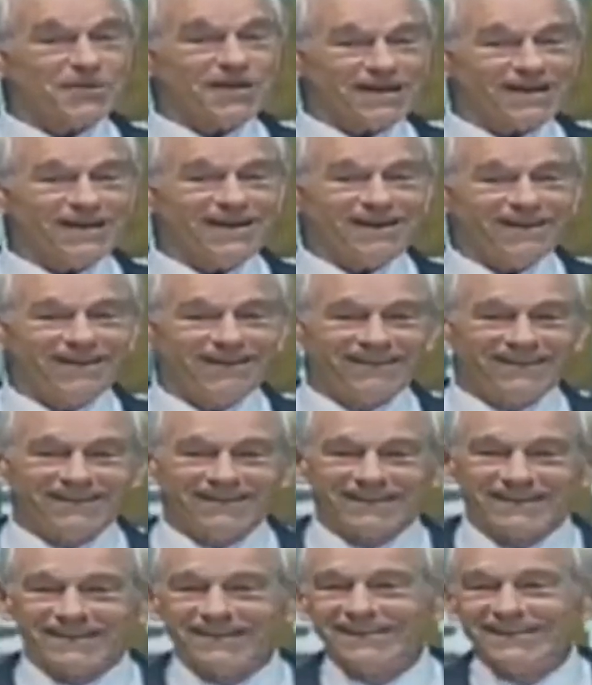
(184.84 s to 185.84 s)
as well.
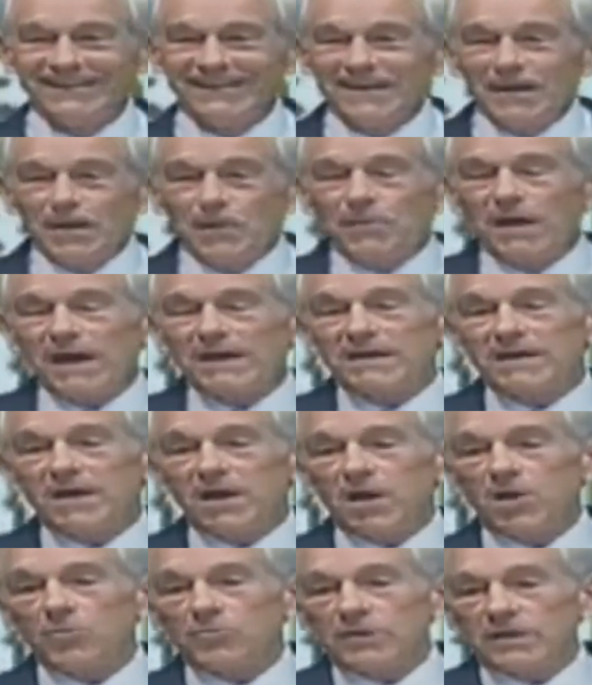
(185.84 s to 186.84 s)
But
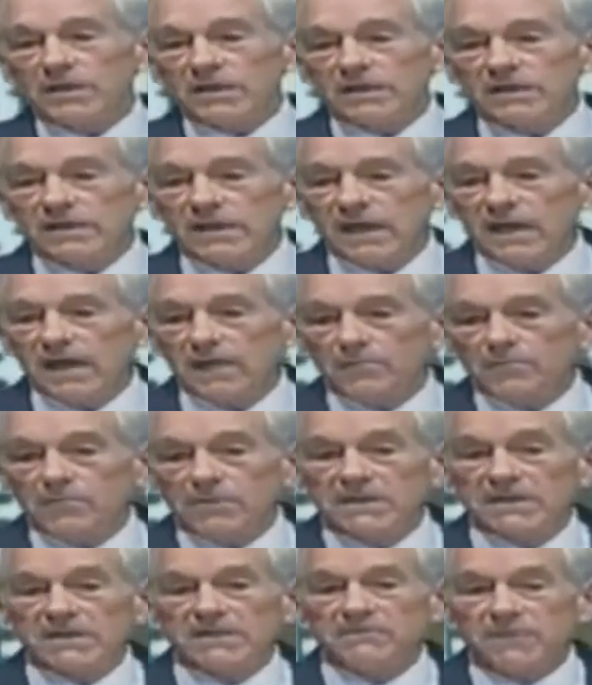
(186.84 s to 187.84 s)
no,
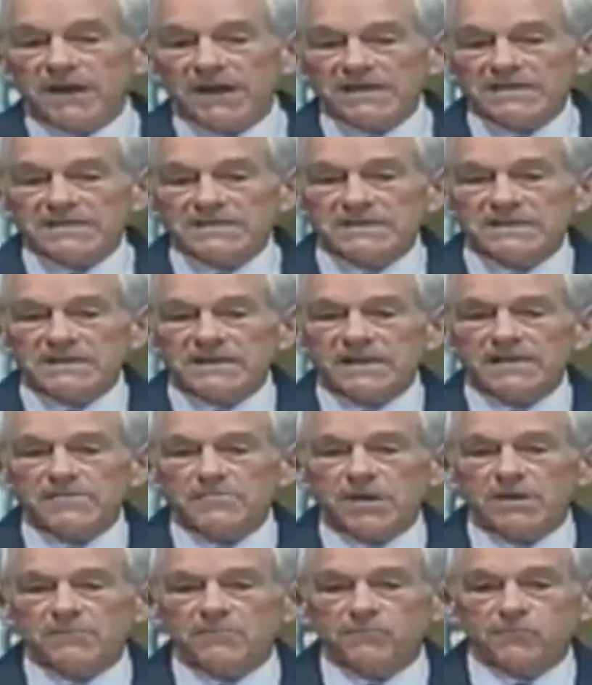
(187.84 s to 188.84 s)
the advice that
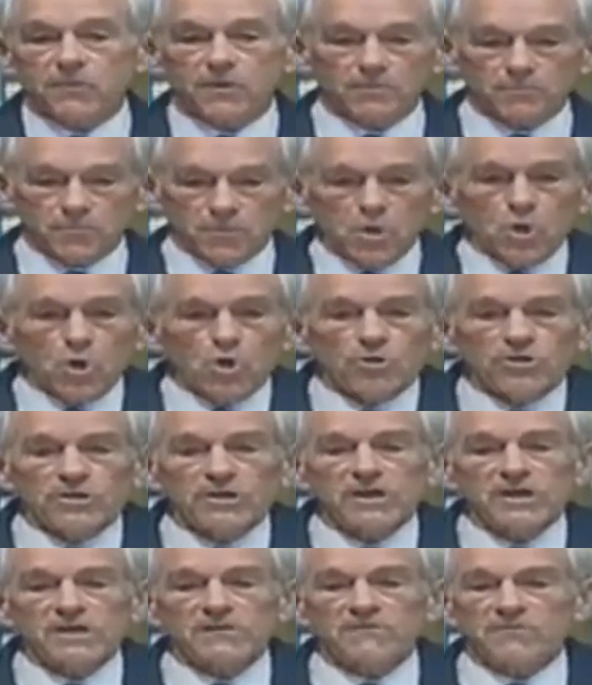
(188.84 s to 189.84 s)
came up from
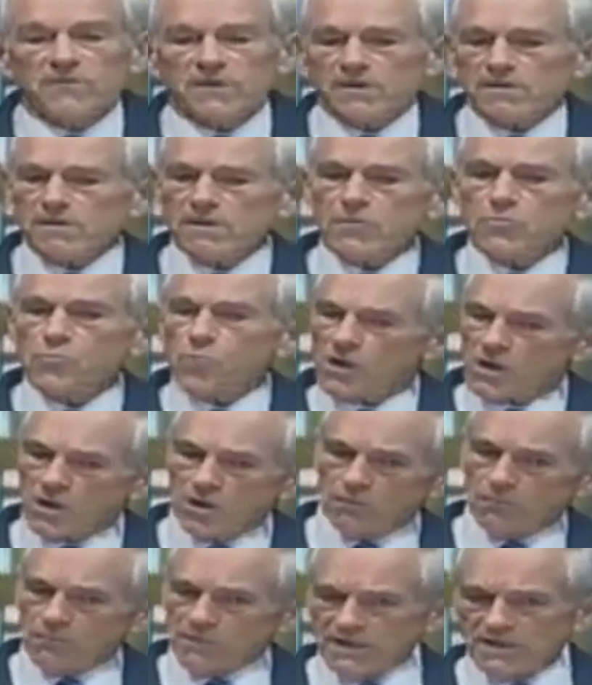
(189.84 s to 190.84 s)
the very
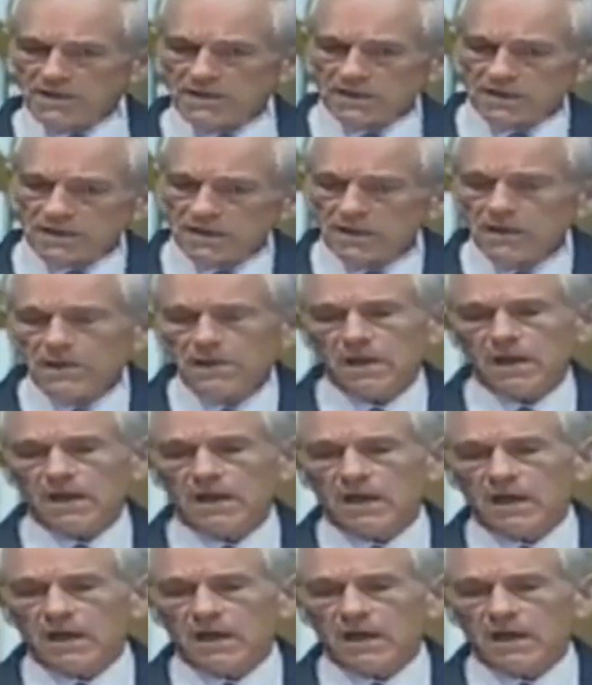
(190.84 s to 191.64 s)
well-meaning